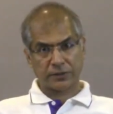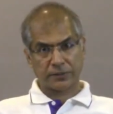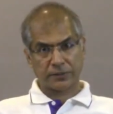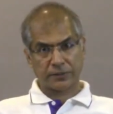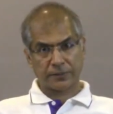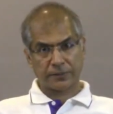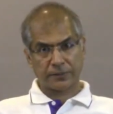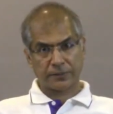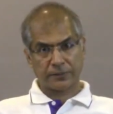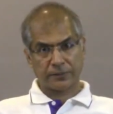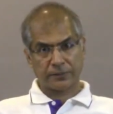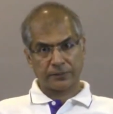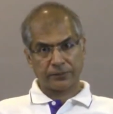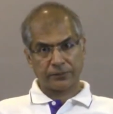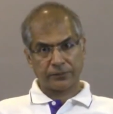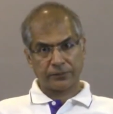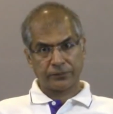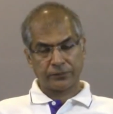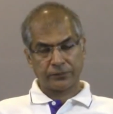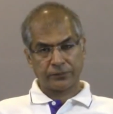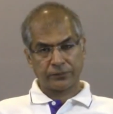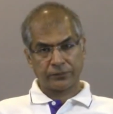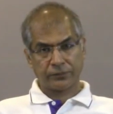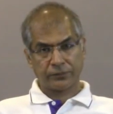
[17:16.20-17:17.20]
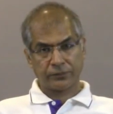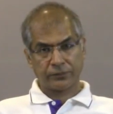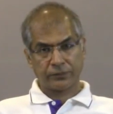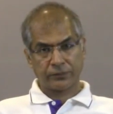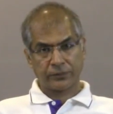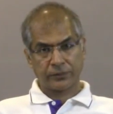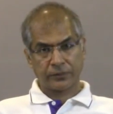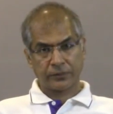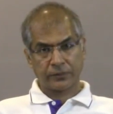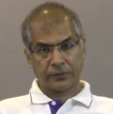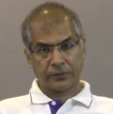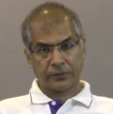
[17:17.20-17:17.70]

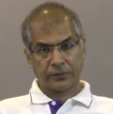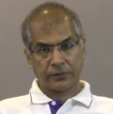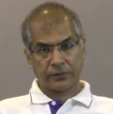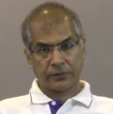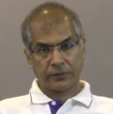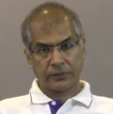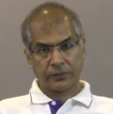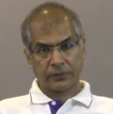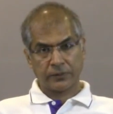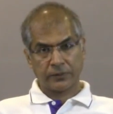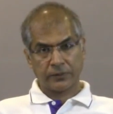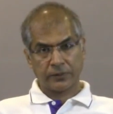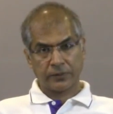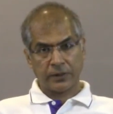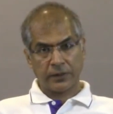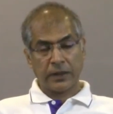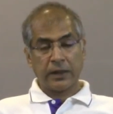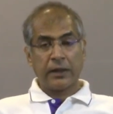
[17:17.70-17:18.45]
No one is speaking in this clip.